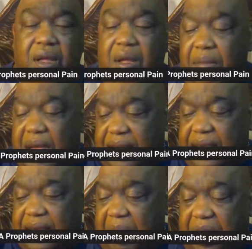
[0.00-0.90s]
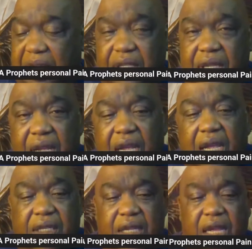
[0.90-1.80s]
My assignment is
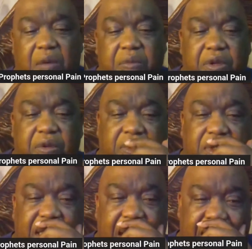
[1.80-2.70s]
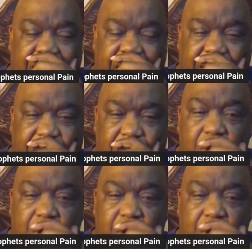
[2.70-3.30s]
to help you get this.